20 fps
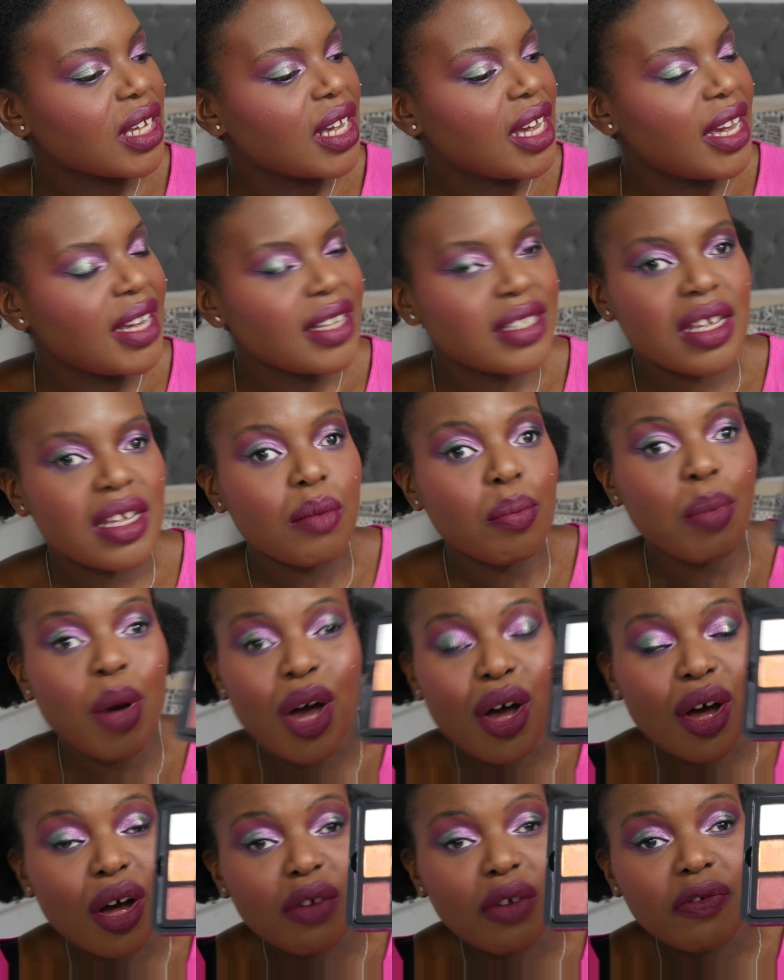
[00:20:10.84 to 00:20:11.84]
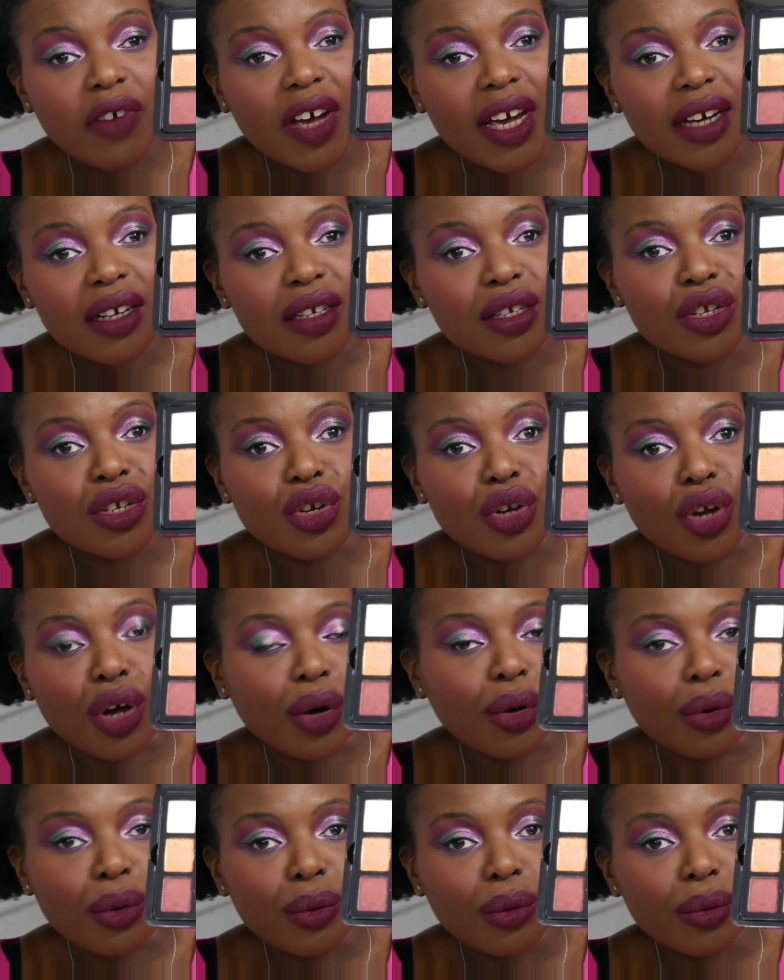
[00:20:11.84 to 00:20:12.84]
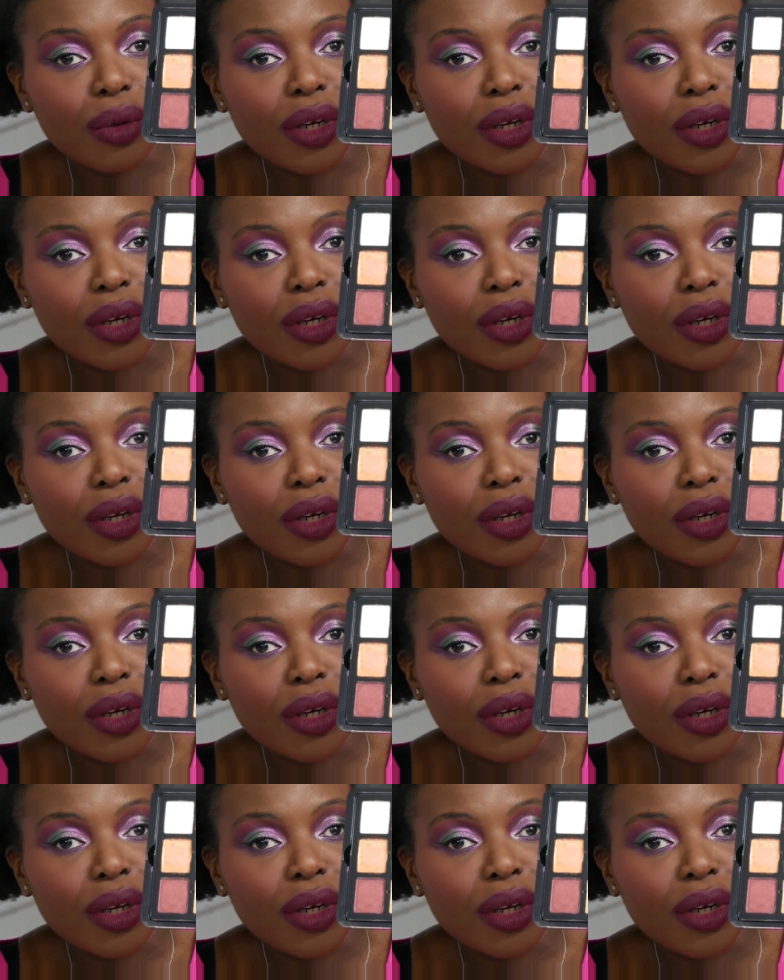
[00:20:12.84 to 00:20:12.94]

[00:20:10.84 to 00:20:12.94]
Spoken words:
it. Is it perfect? No,